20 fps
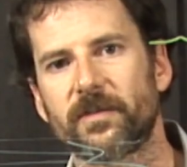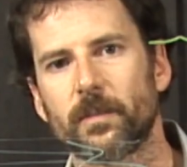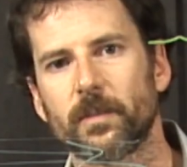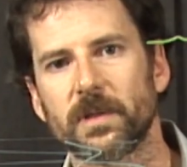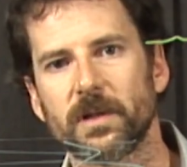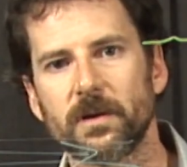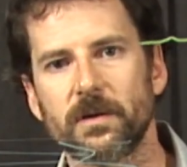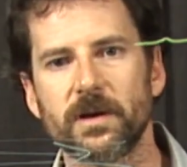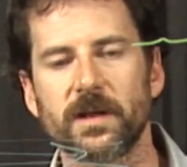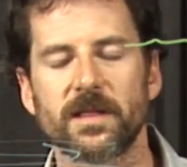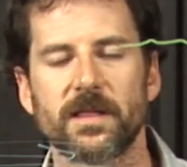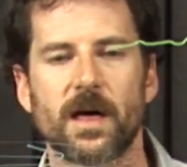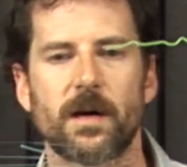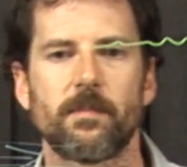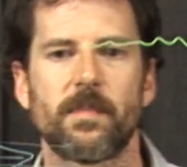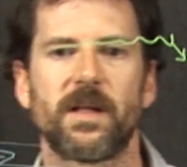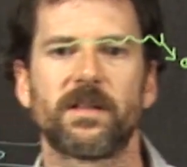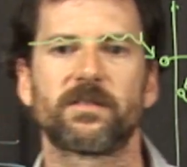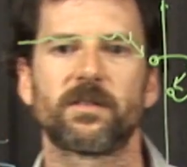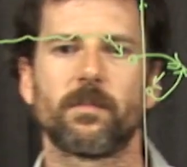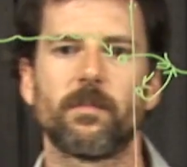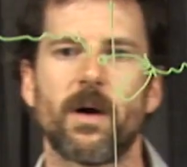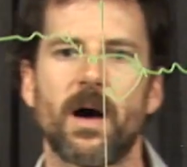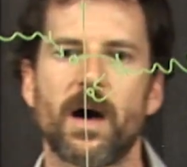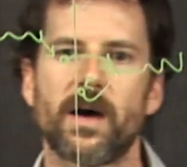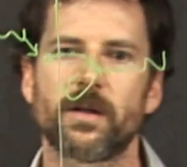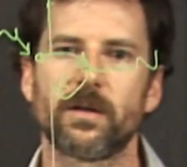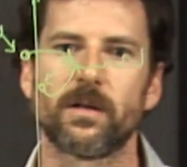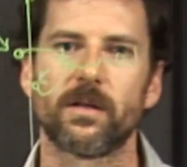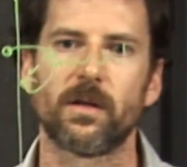from learning that mental
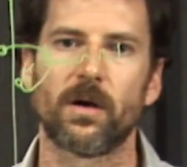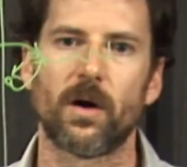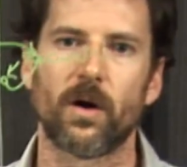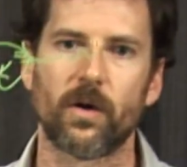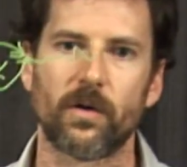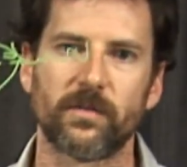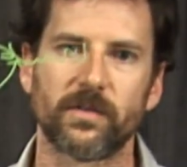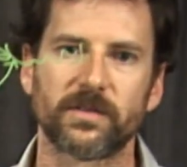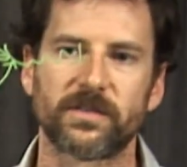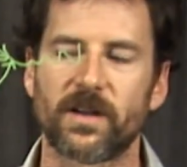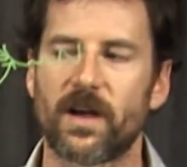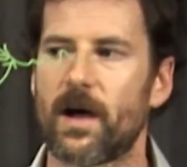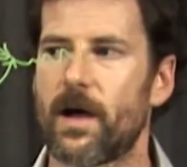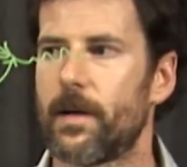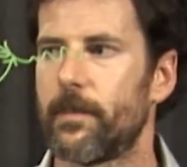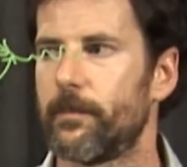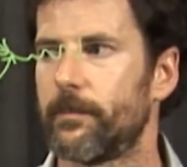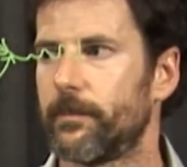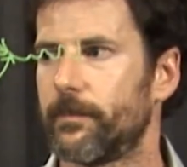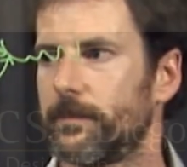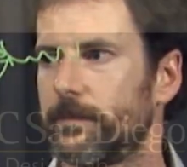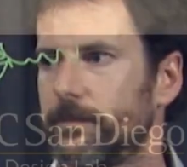model over time.